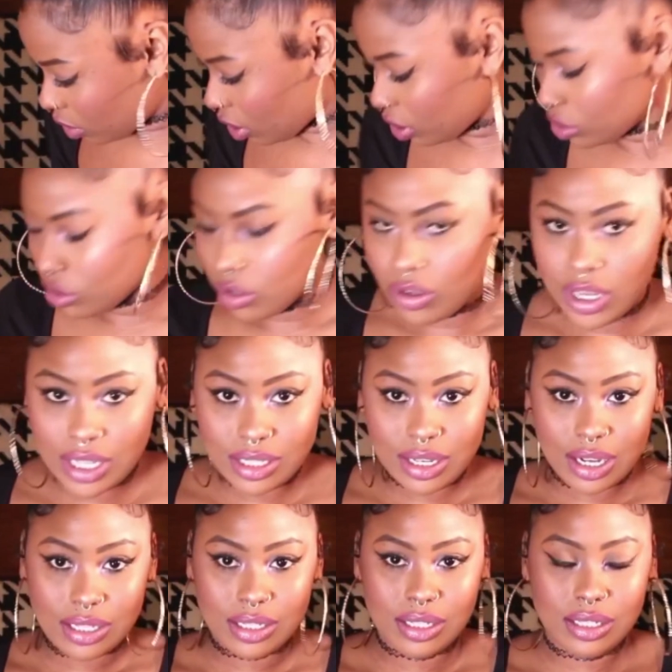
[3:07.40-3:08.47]
Also, you guys
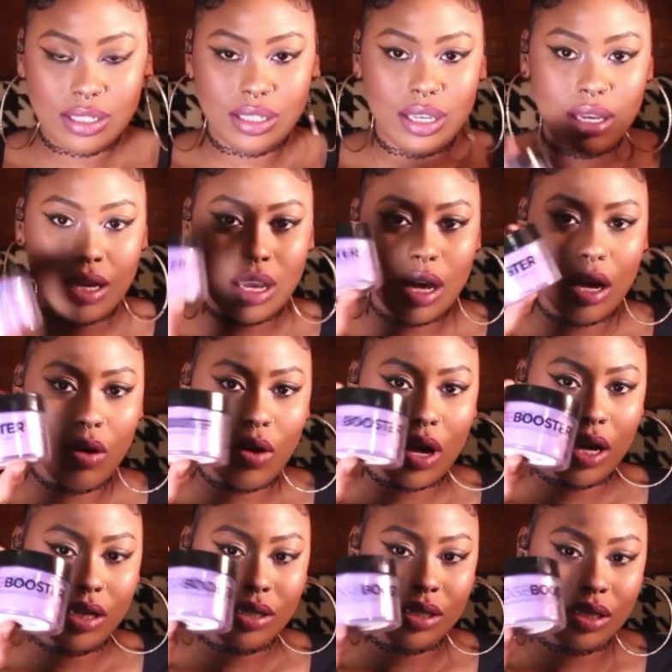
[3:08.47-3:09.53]
got to see how
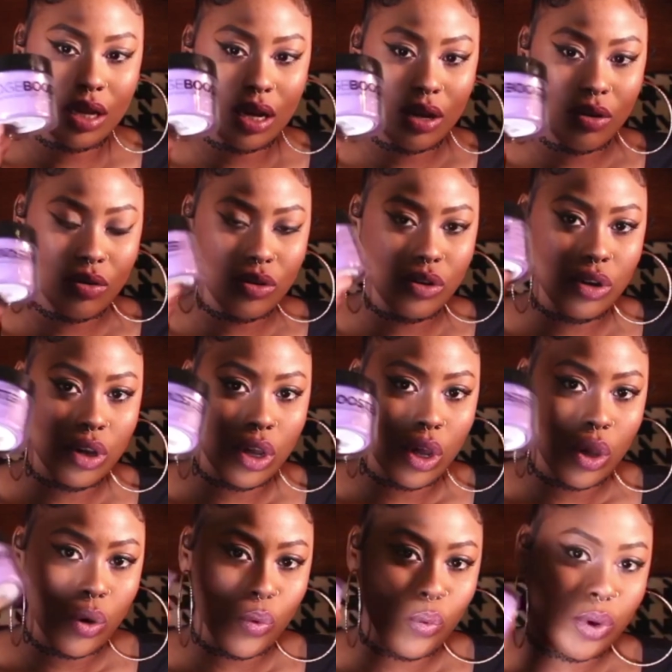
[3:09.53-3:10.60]
I styled
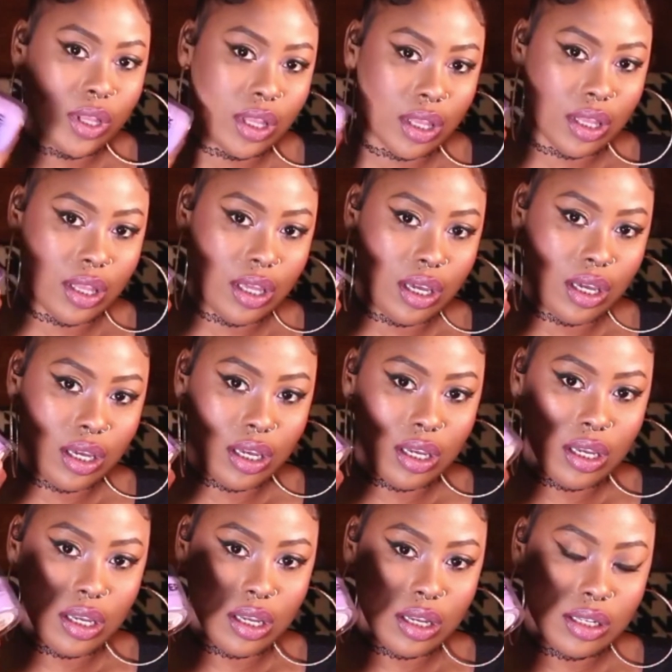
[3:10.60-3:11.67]
with
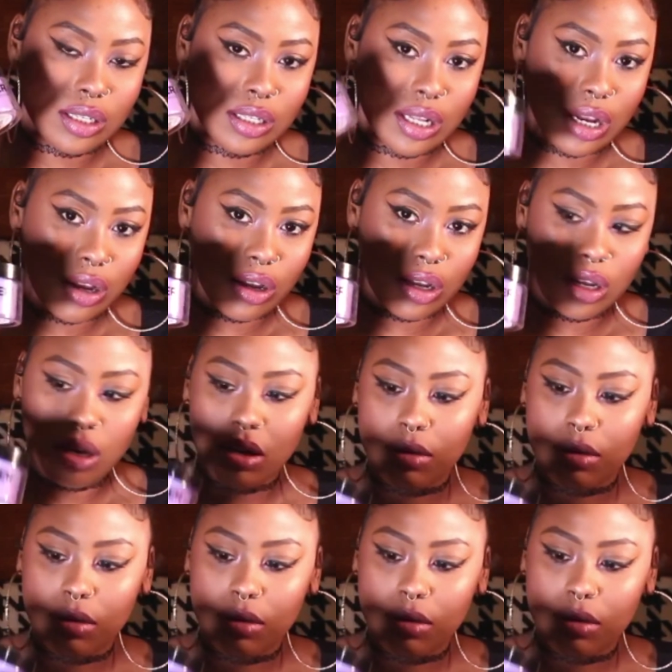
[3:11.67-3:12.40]
the Style